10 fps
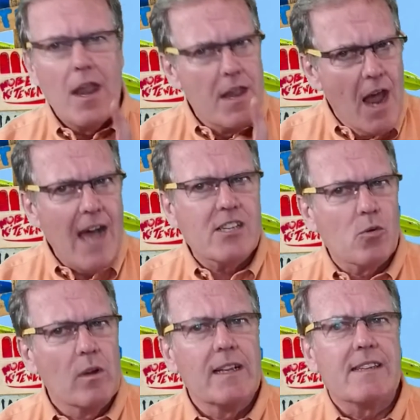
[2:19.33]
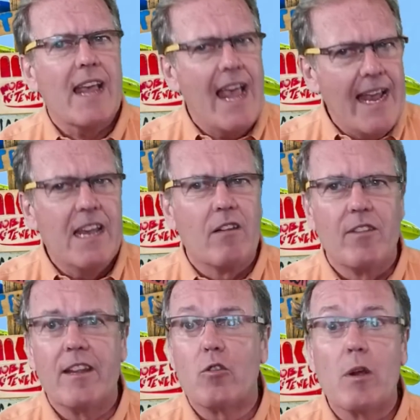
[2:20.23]
not to release any of
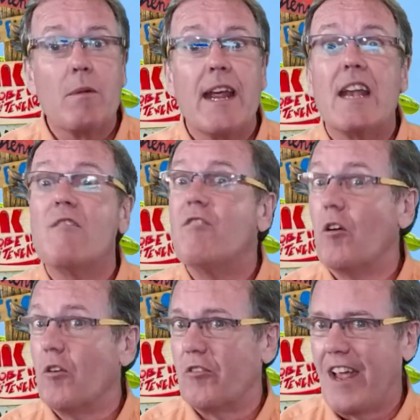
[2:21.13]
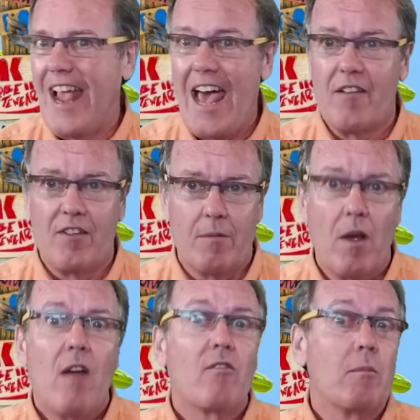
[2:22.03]
the incriminating photos I had of him
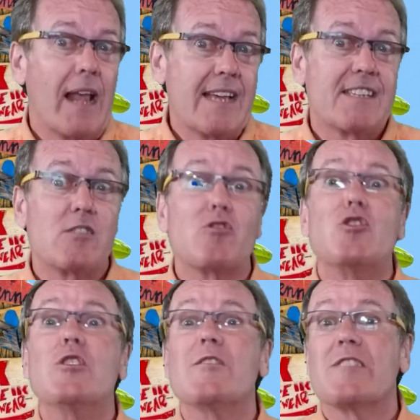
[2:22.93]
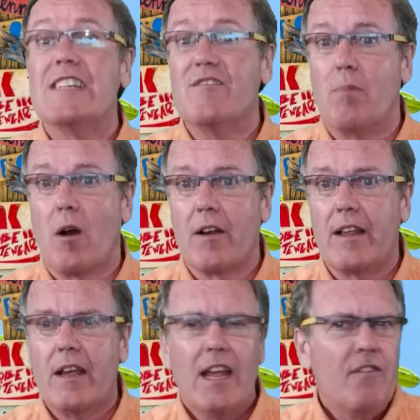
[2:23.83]
from last year's New Year's Eve party
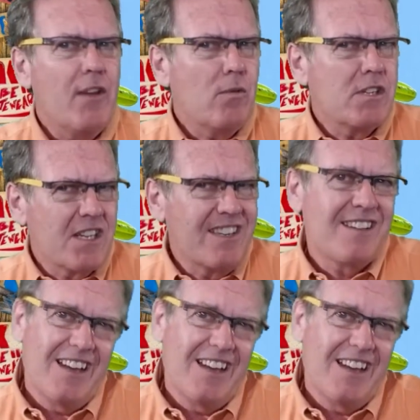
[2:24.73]
if he would just